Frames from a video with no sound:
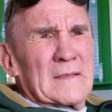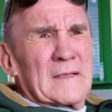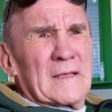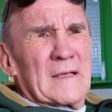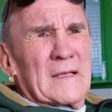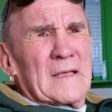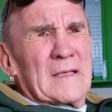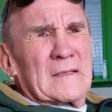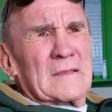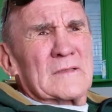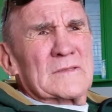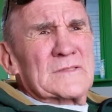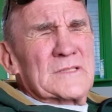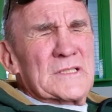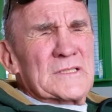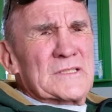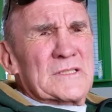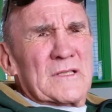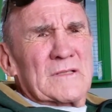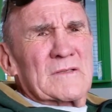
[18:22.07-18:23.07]
And there's
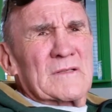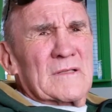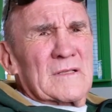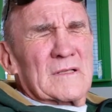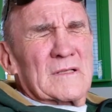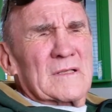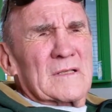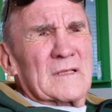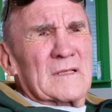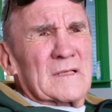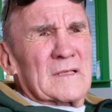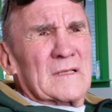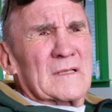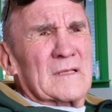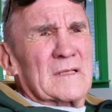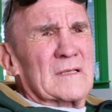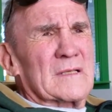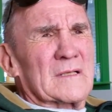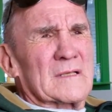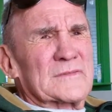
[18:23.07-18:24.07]
just a
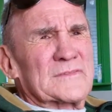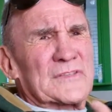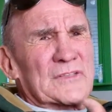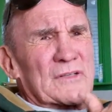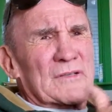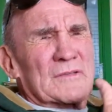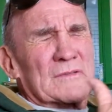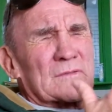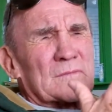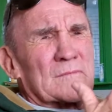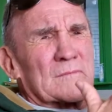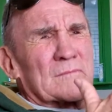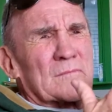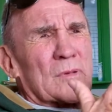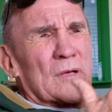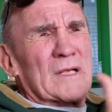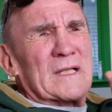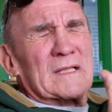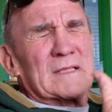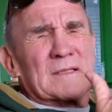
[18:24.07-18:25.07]
certain
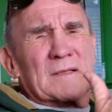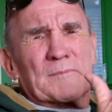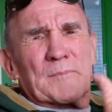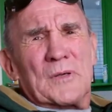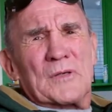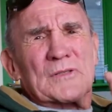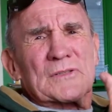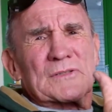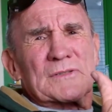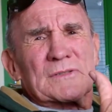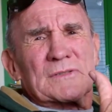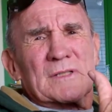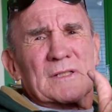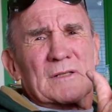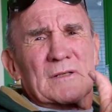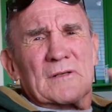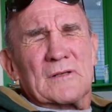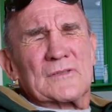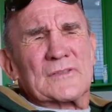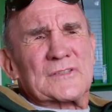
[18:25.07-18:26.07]
brand of person
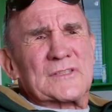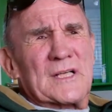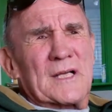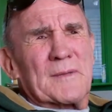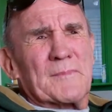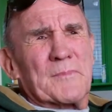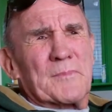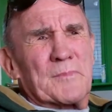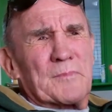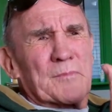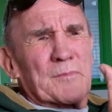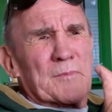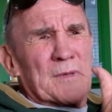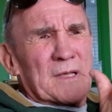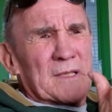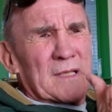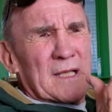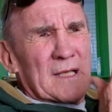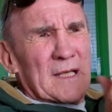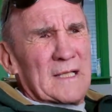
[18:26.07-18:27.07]
that grows up
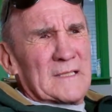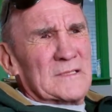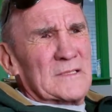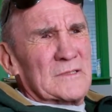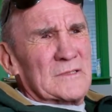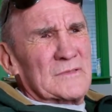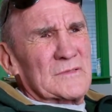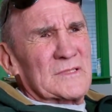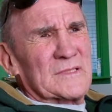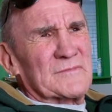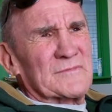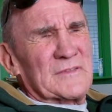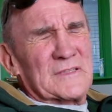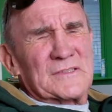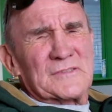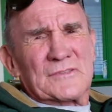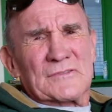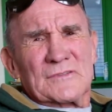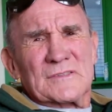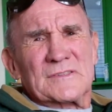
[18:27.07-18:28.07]
and they like to do
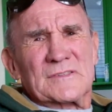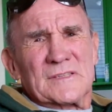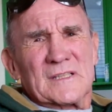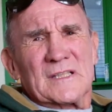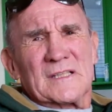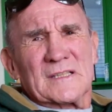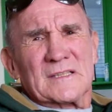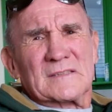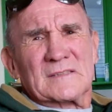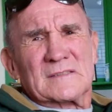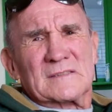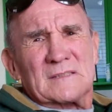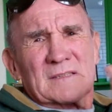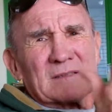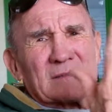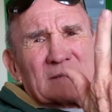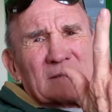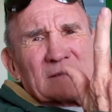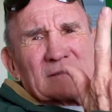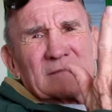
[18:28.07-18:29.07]
adventurous things,
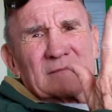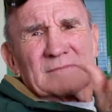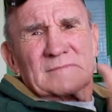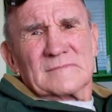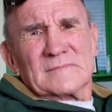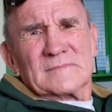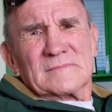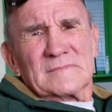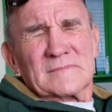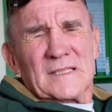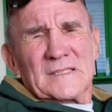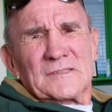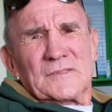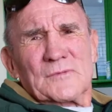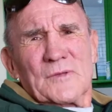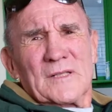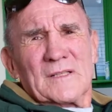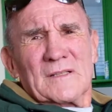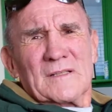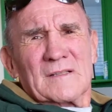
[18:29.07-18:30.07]
and
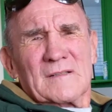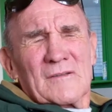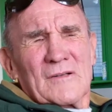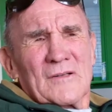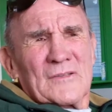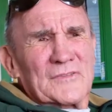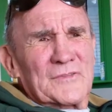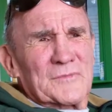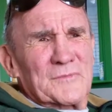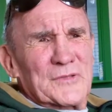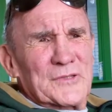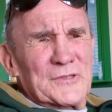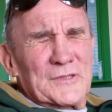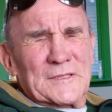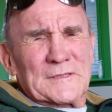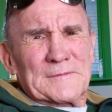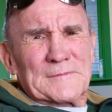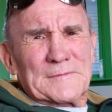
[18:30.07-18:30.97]
that's what draws them to it.